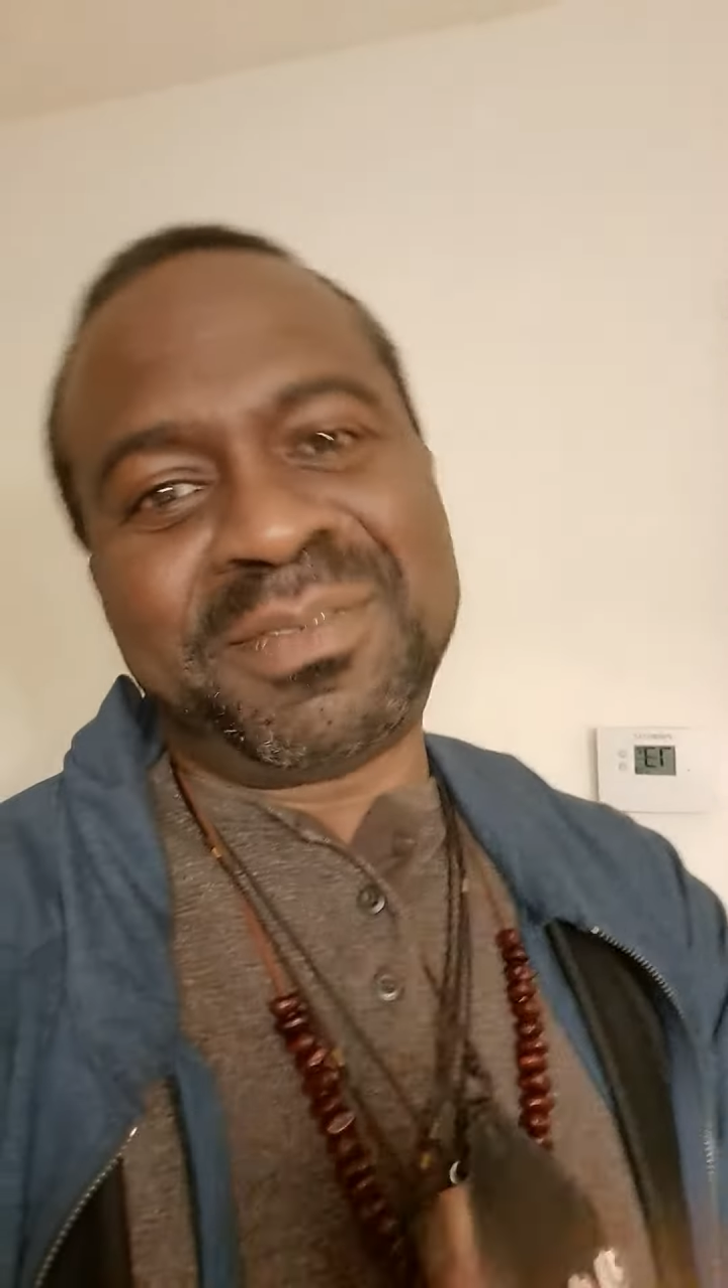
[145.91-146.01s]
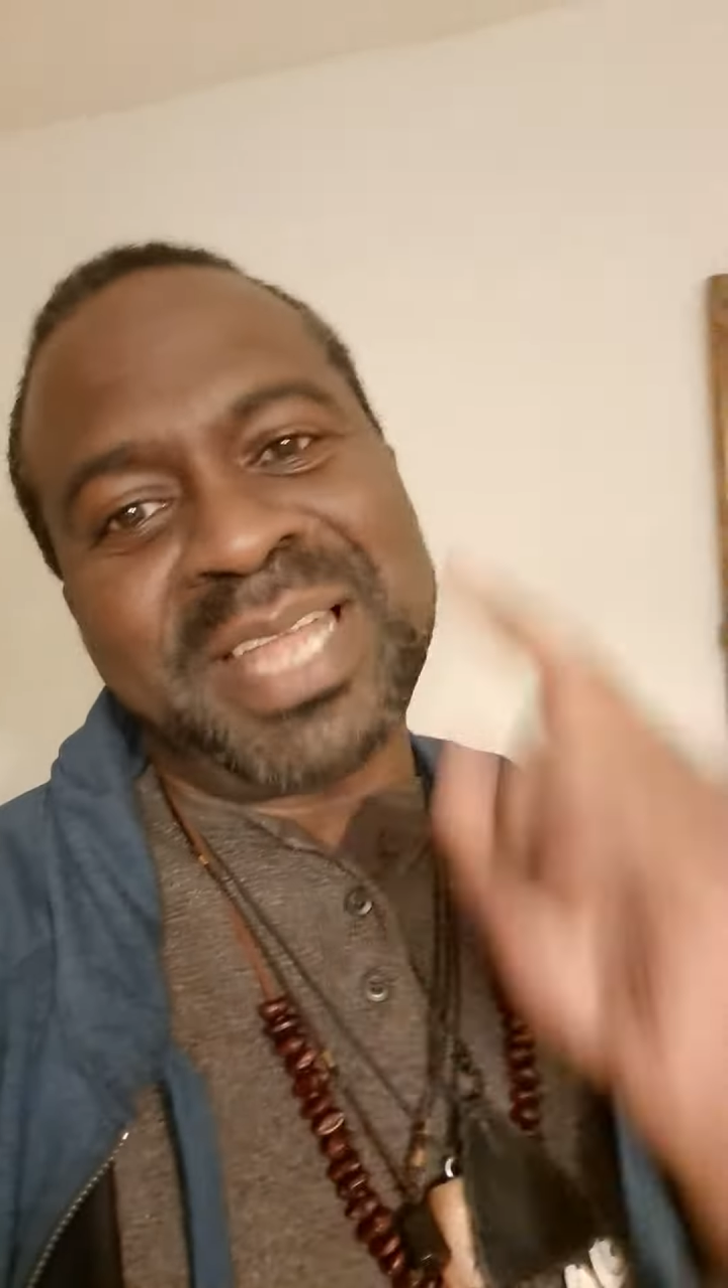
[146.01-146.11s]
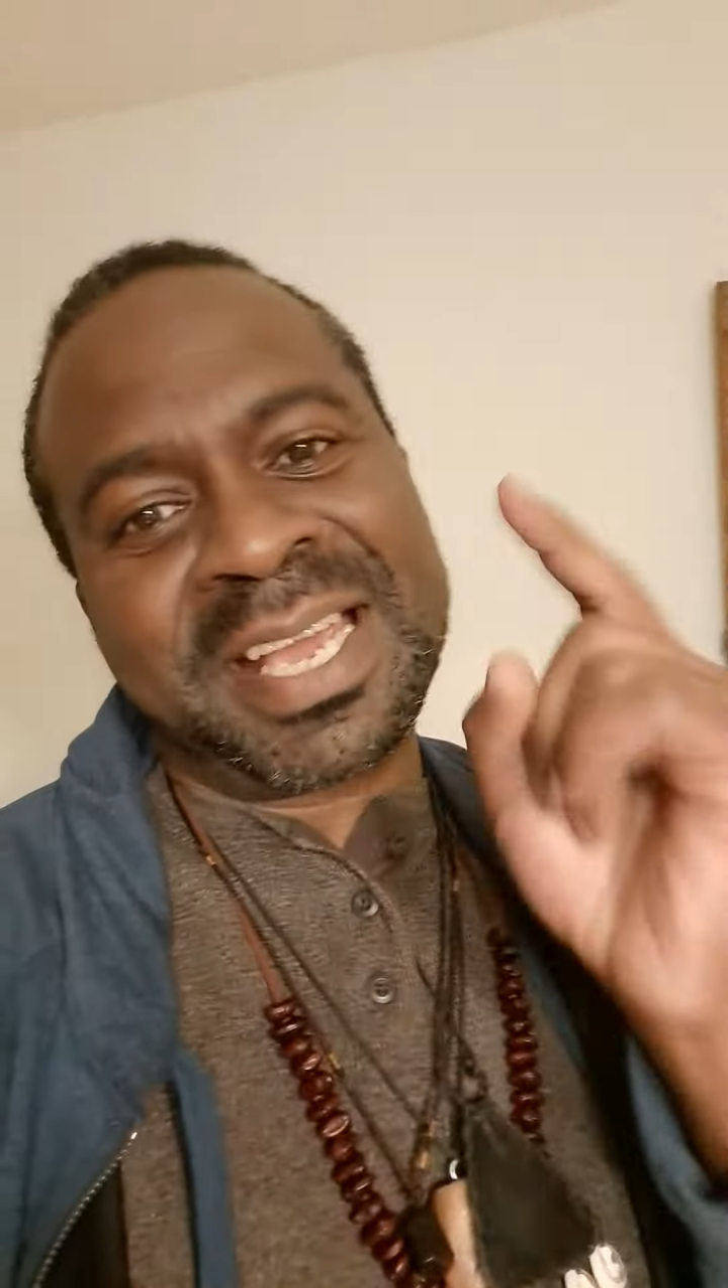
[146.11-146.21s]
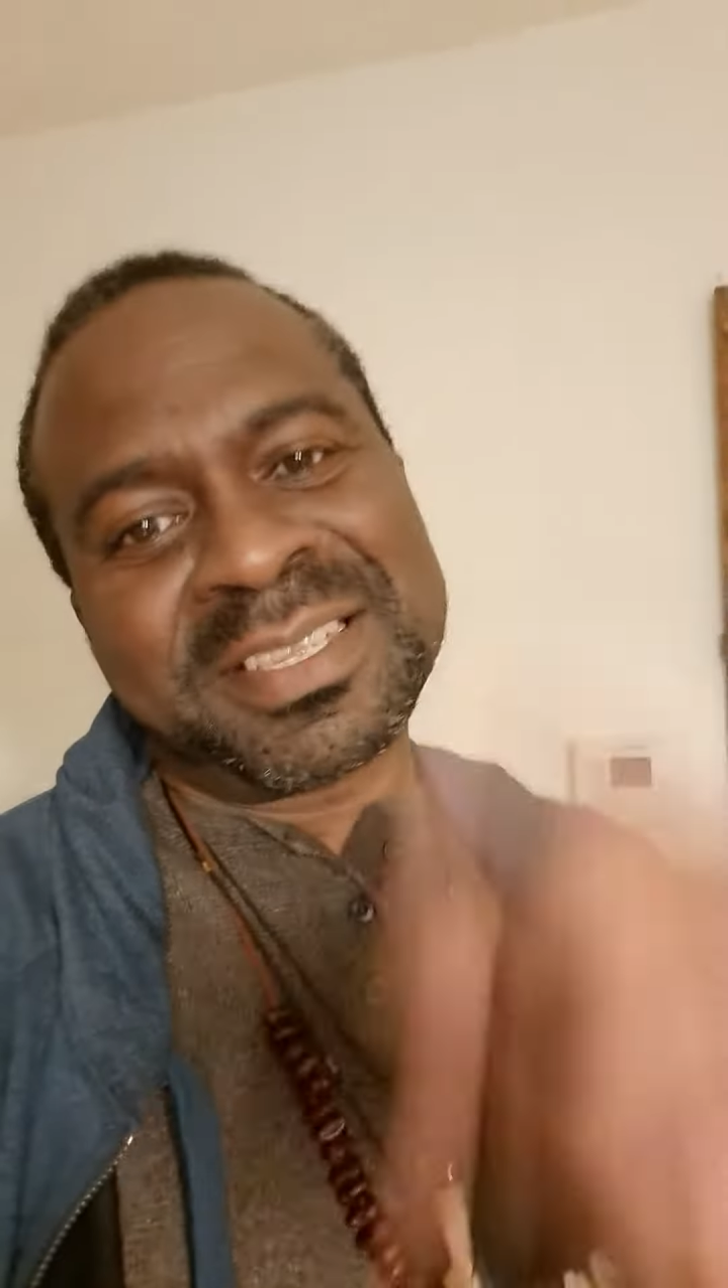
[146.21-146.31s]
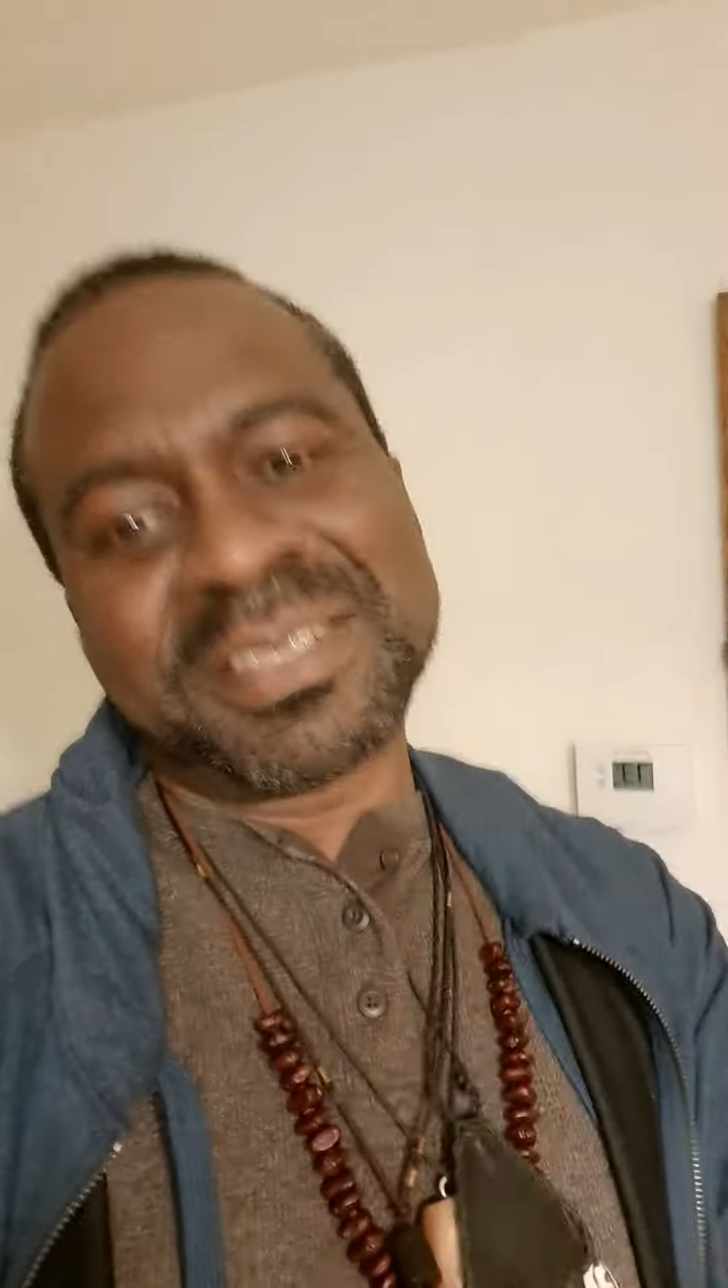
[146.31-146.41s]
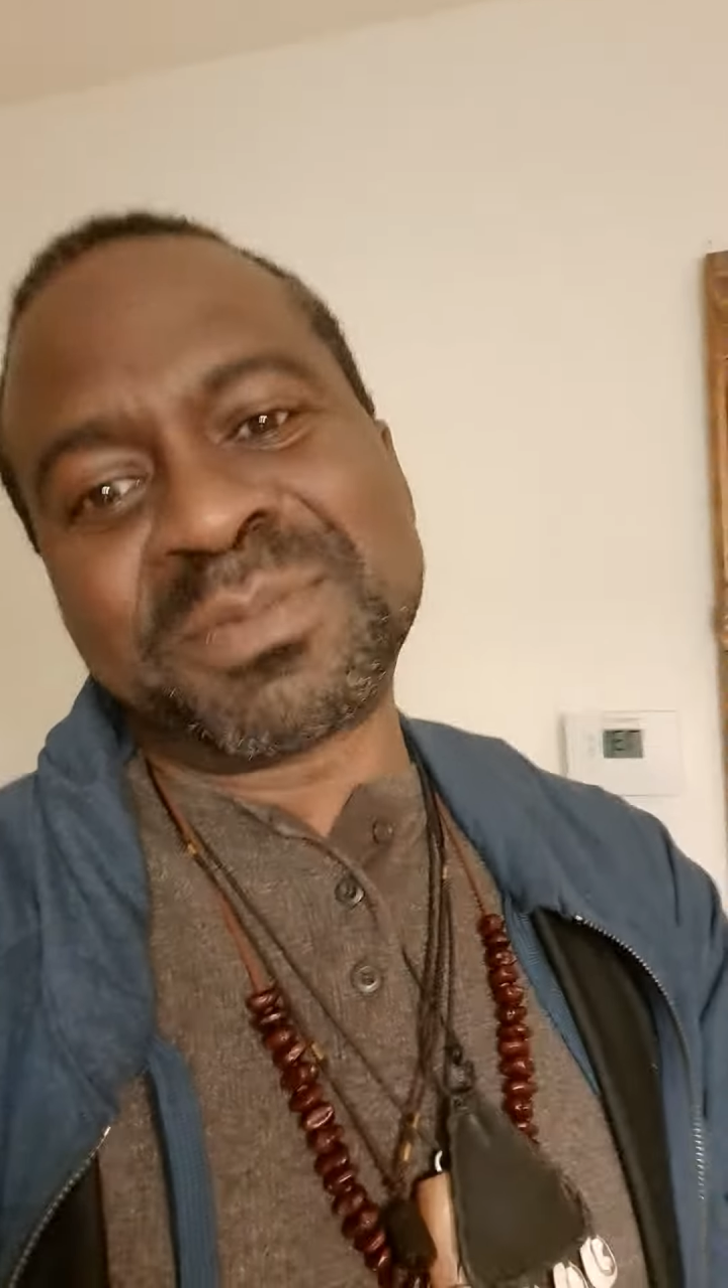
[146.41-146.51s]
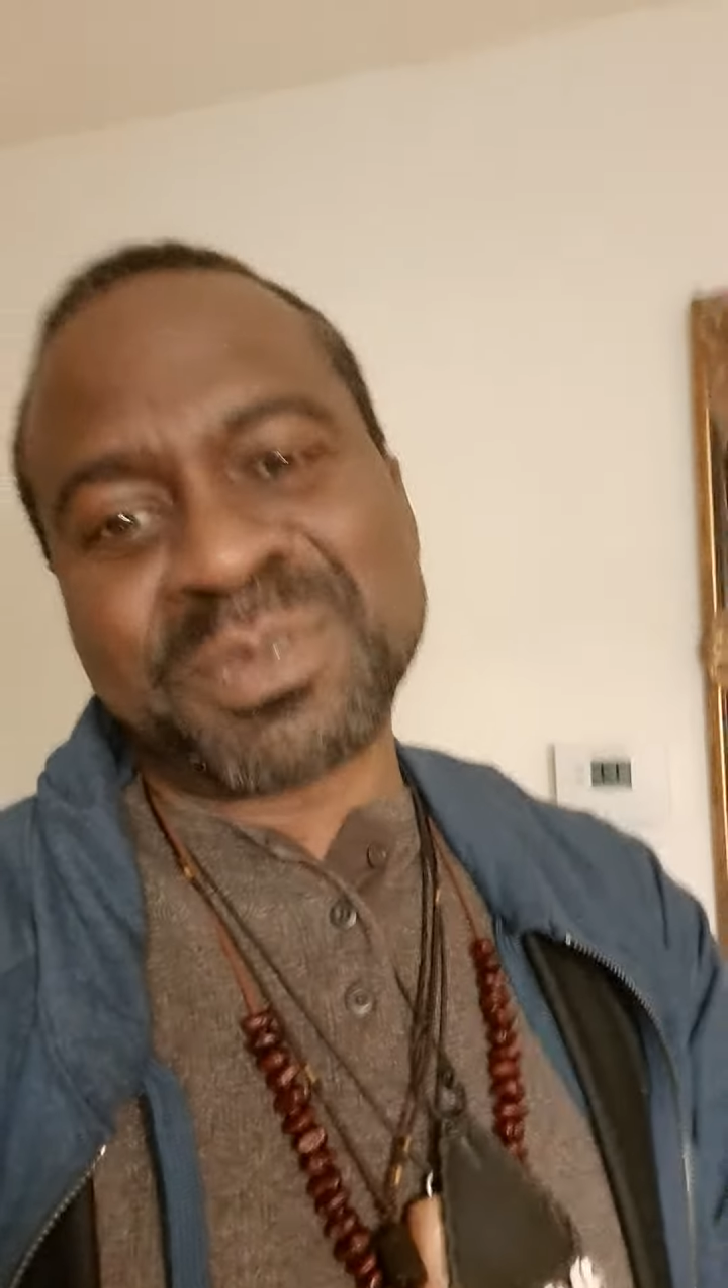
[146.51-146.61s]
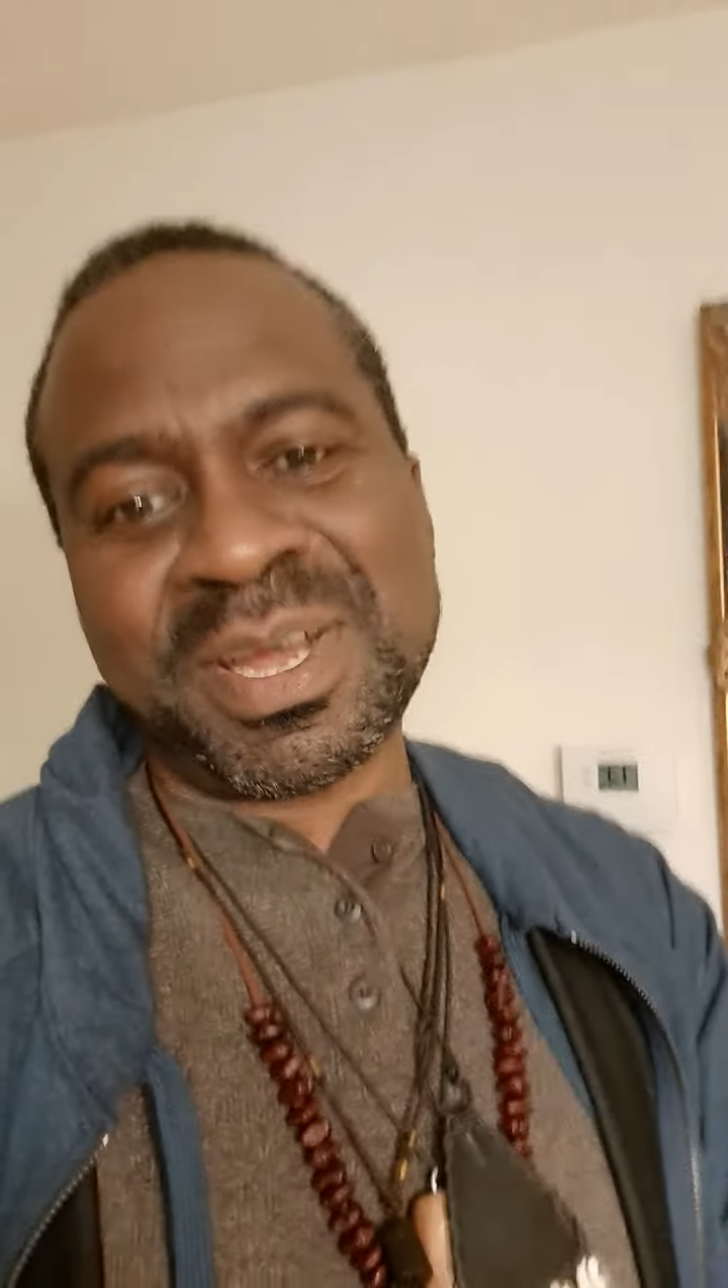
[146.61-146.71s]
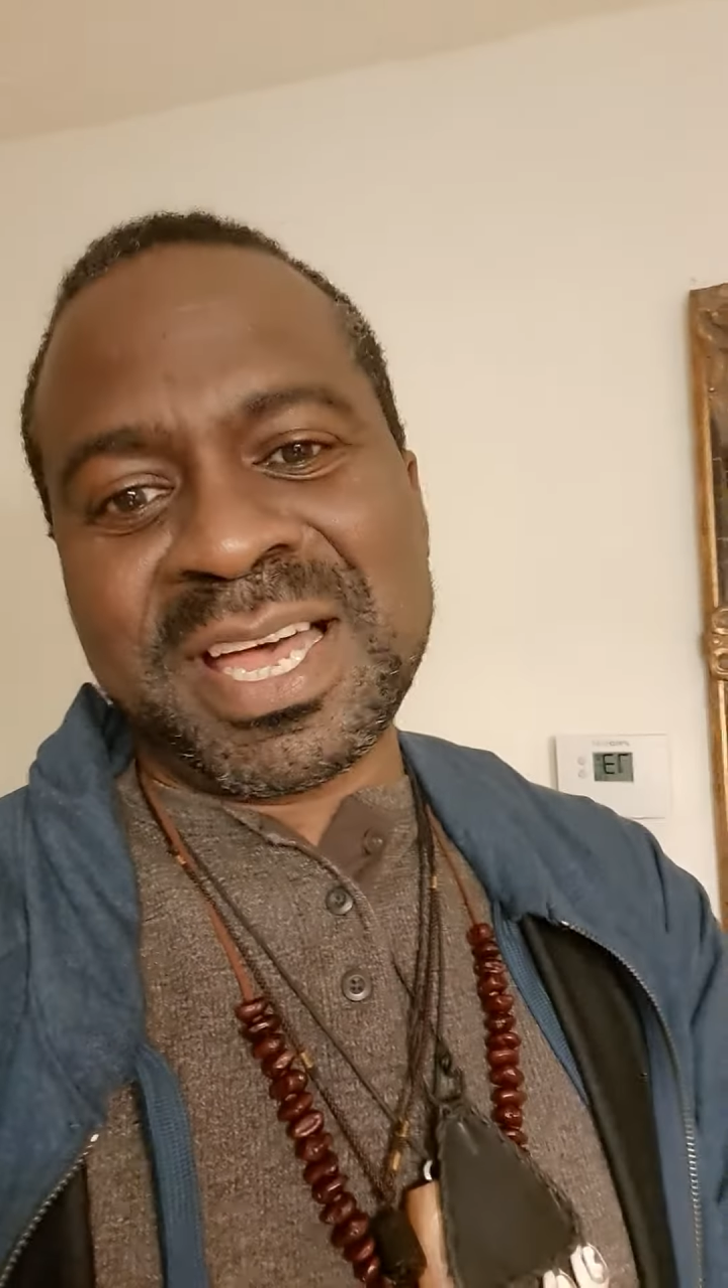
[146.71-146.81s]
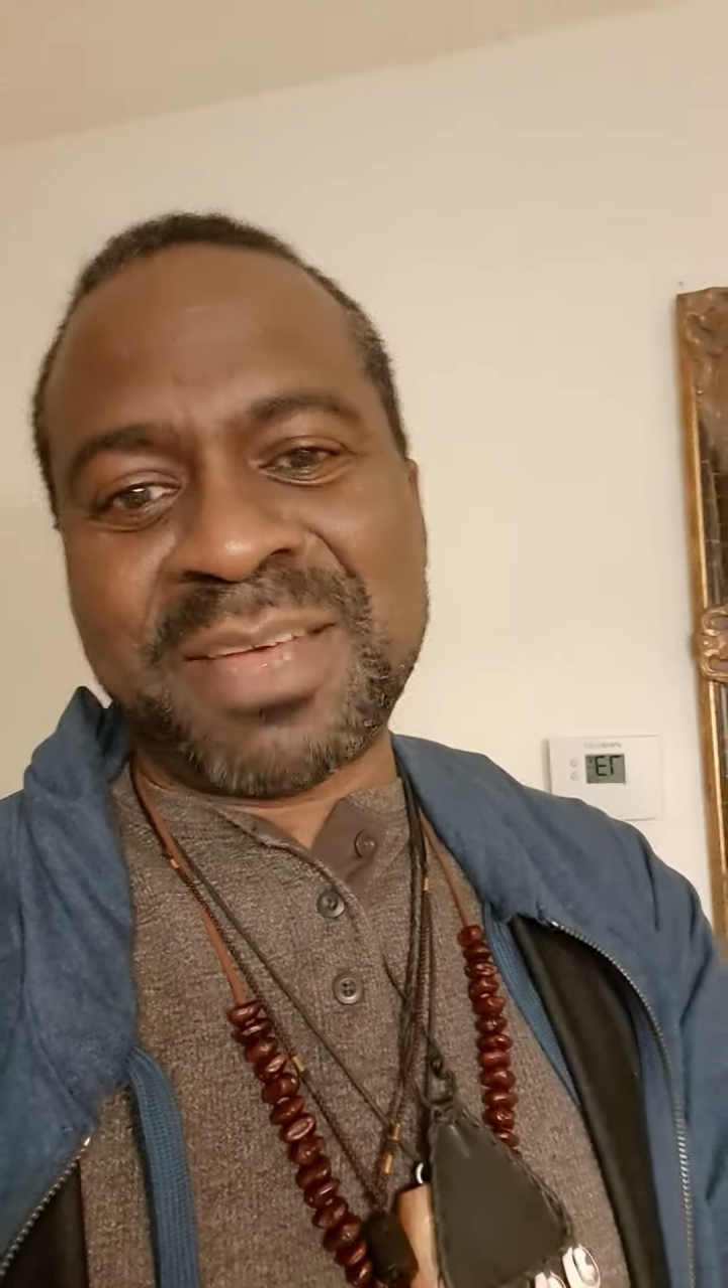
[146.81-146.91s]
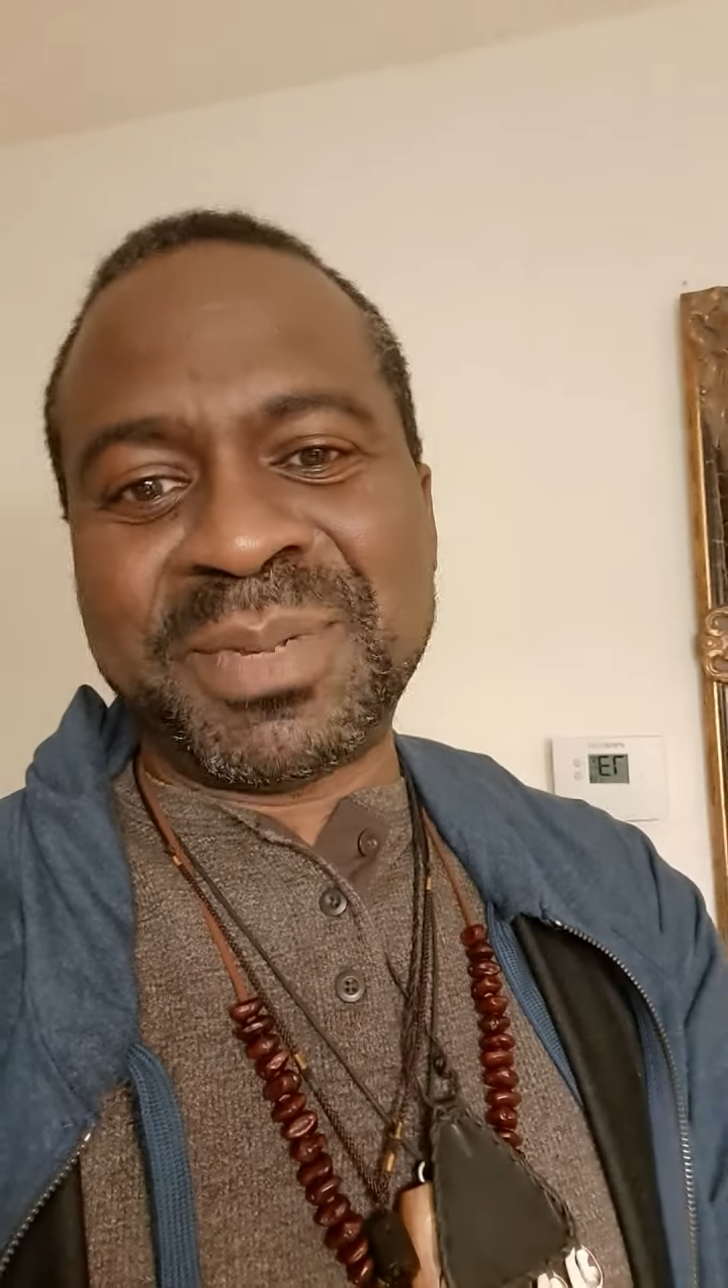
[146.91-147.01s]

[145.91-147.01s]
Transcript: Like and subscribe